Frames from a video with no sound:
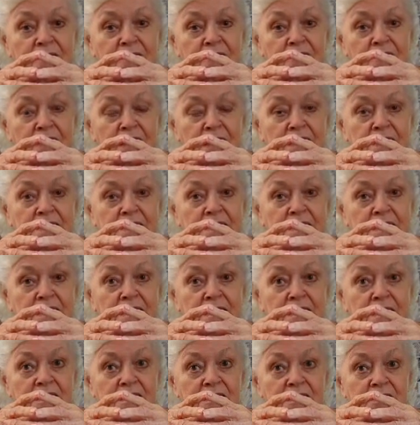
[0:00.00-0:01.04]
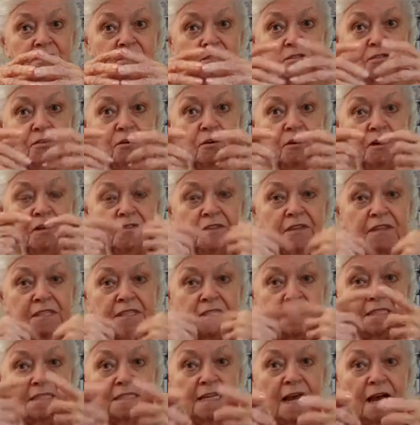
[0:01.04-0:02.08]
facing north
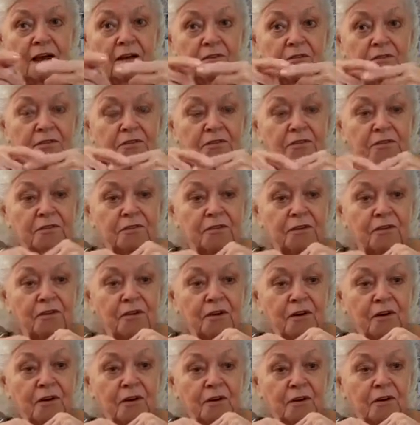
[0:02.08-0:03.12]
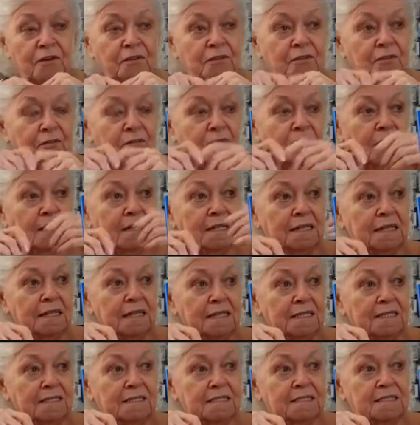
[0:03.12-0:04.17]
and south, or the one
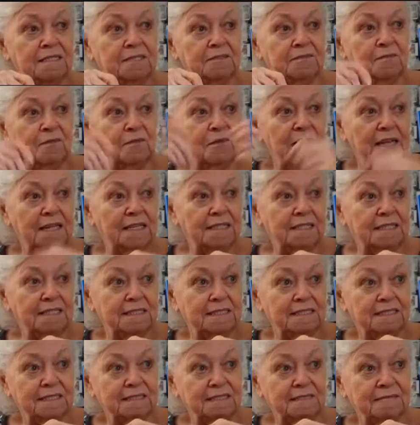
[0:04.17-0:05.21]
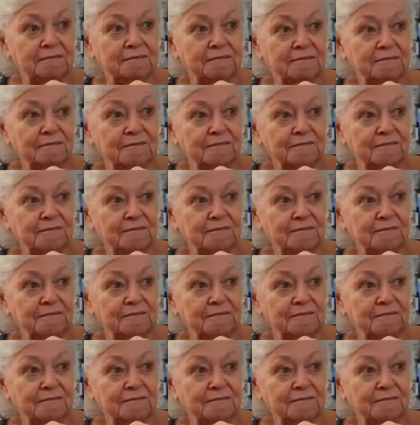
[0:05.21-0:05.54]
east and west.